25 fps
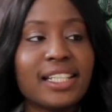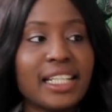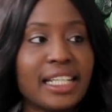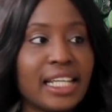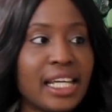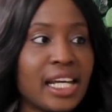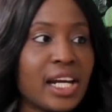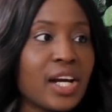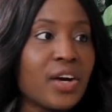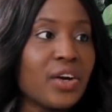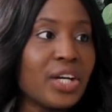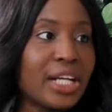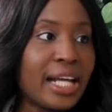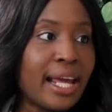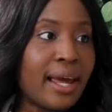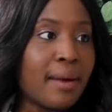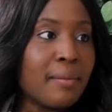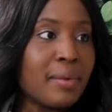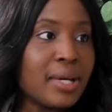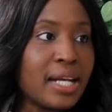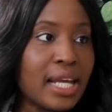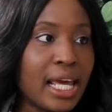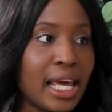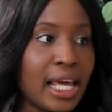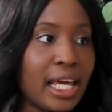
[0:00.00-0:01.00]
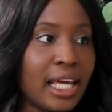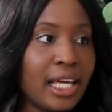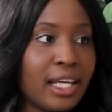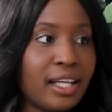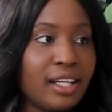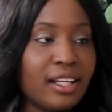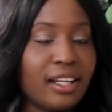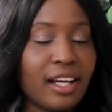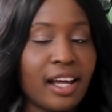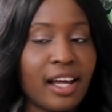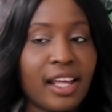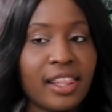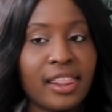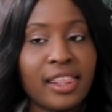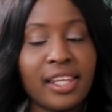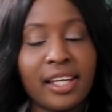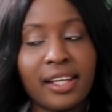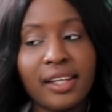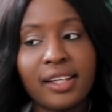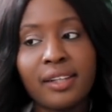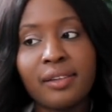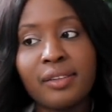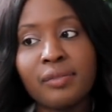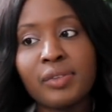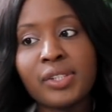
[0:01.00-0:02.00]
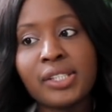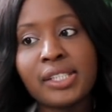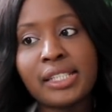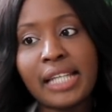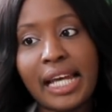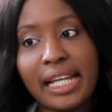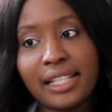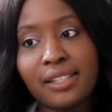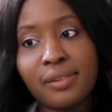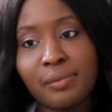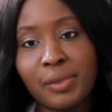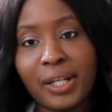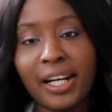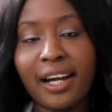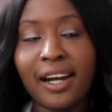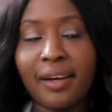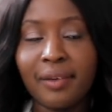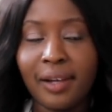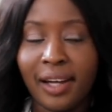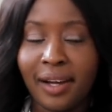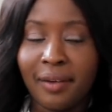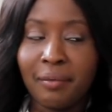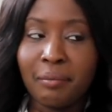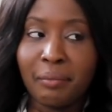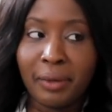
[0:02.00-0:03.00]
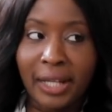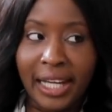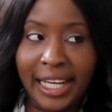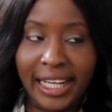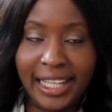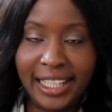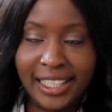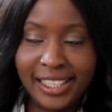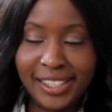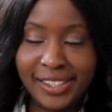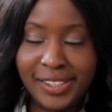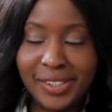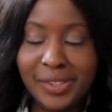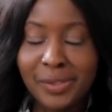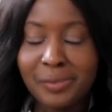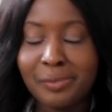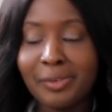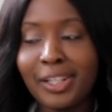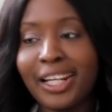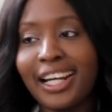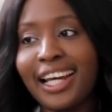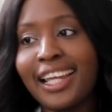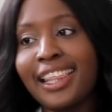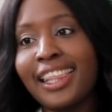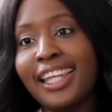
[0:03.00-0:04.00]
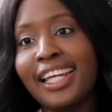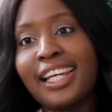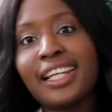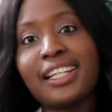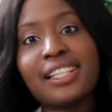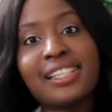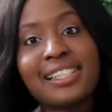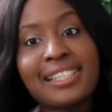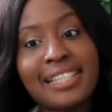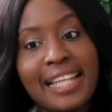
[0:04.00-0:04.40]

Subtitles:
a year in M&A, I think, sets, but I'm biased, but I think it